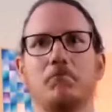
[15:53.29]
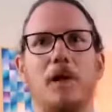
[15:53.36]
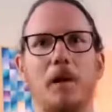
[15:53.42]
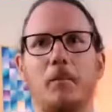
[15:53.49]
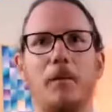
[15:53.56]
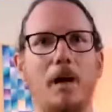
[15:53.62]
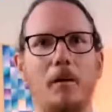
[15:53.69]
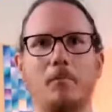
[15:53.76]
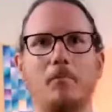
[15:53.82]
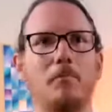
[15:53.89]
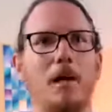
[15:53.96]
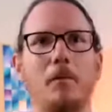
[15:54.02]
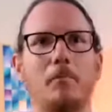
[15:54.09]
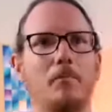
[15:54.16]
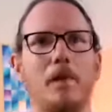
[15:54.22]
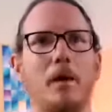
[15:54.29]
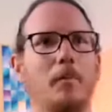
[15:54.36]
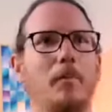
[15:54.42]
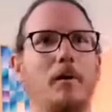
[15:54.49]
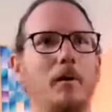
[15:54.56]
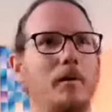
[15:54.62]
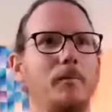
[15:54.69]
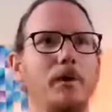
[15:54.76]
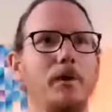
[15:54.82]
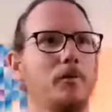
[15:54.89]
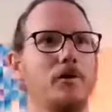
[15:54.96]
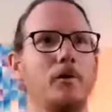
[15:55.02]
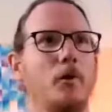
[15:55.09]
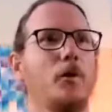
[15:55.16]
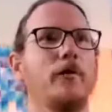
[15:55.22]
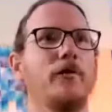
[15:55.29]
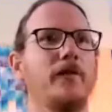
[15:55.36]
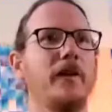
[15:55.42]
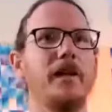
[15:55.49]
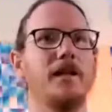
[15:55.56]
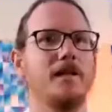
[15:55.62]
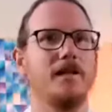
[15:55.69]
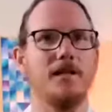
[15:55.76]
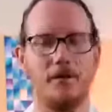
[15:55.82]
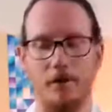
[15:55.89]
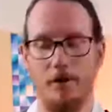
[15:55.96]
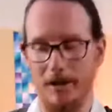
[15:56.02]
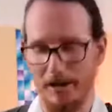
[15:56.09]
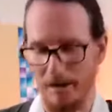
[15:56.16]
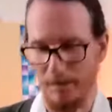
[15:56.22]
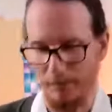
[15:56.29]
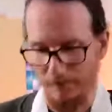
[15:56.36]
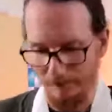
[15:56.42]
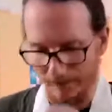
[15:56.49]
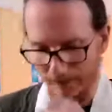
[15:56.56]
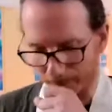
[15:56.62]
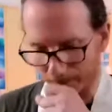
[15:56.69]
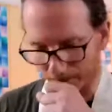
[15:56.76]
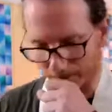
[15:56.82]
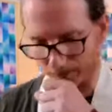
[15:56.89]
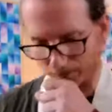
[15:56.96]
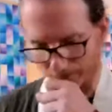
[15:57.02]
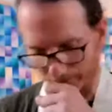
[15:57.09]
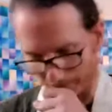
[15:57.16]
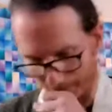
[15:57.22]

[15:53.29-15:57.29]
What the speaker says: I'm immune to all fears. It's not like a bravado sort of